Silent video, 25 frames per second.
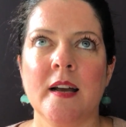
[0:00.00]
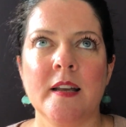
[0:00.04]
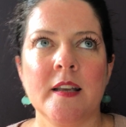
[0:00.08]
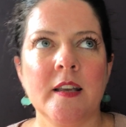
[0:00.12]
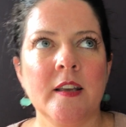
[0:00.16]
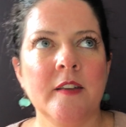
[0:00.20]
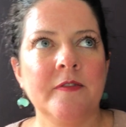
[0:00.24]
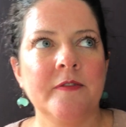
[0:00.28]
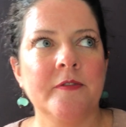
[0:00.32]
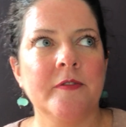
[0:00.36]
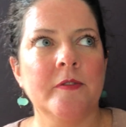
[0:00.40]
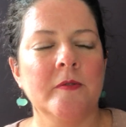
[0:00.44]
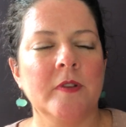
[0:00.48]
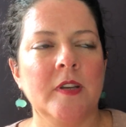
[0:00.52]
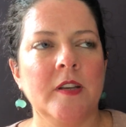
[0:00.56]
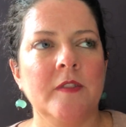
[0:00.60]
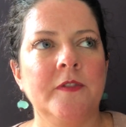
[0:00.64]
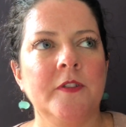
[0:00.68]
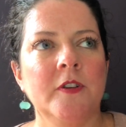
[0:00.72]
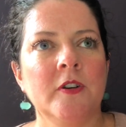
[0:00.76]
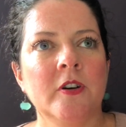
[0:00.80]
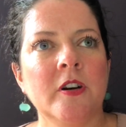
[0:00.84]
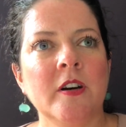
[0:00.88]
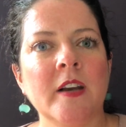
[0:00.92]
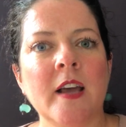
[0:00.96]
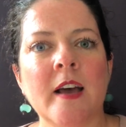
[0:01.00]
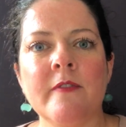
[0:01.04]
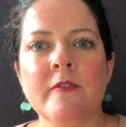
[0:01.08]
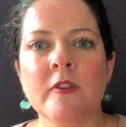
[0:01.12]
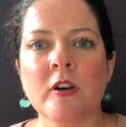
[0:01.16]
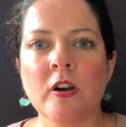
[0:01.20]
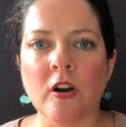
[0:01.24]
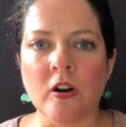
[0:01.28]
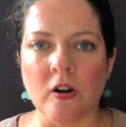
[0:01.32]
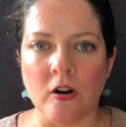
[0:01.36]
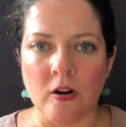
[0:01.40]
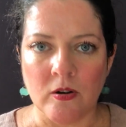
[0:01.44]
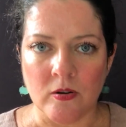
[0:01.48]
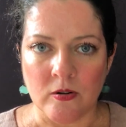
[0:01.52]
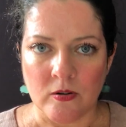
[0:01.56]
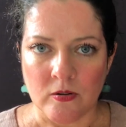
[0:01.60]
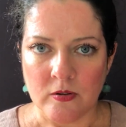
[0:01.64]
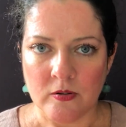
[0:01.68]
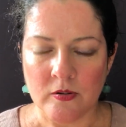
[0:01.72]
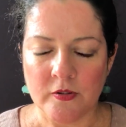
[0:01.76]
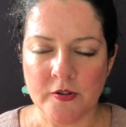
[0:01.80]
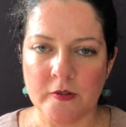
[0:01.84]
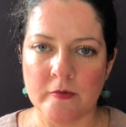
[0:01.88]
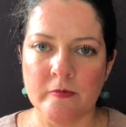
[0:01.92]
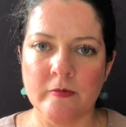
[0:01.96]
if you don't have a
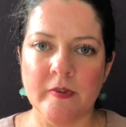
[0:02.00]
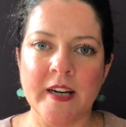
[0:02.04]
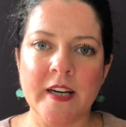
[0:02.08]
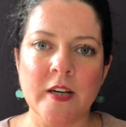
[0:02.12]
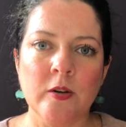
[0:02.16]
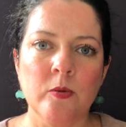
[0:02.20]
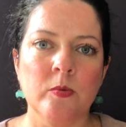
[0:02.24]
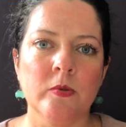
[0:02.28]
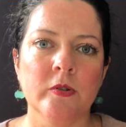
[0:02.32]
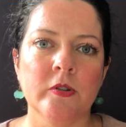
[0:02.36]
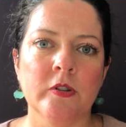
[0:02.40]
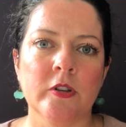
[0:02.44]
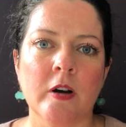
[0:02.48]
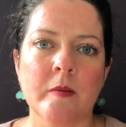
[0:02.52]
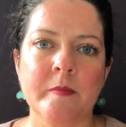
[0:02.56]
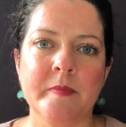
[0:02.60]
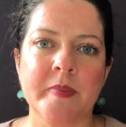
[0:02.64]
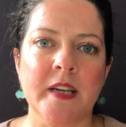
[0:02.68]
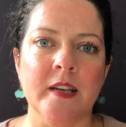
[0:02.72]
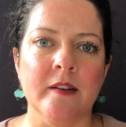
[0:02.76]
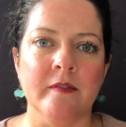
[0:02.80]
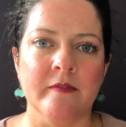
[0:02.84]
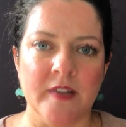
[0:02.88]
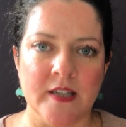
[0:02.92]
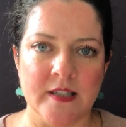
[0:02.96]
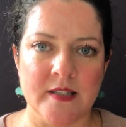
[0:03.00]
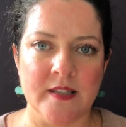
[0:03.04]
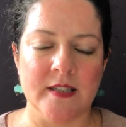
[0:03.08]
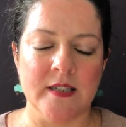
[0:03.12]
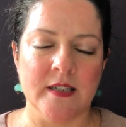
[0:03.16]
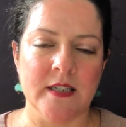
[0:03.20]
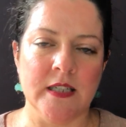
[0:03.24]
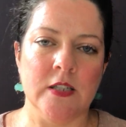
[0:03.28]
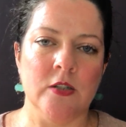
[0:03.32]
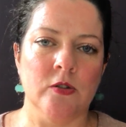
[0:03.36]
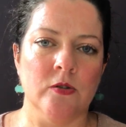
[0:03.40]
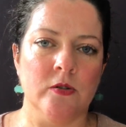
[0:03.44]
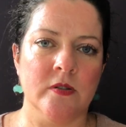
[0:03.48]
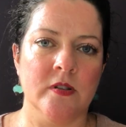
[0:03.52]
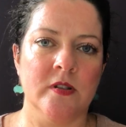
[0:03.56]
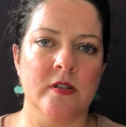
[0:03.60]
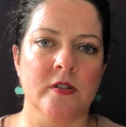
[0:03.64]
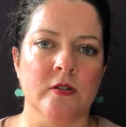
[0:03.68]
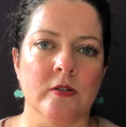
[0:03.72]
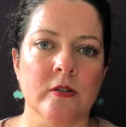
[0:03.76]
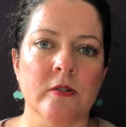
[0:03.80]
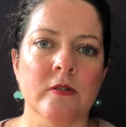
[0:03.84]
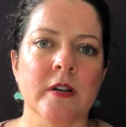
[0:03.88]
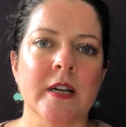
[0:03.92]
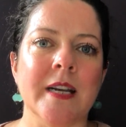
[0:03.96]
goal, the reader will not be invested in your
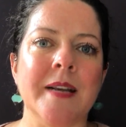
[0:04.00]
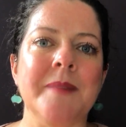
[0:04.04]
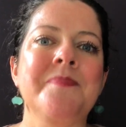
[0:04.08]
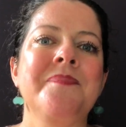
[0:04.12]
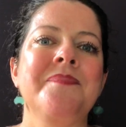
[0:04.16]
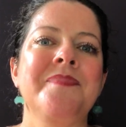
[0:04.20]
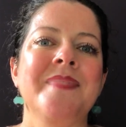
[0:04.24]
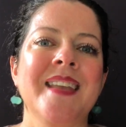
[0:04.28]
story.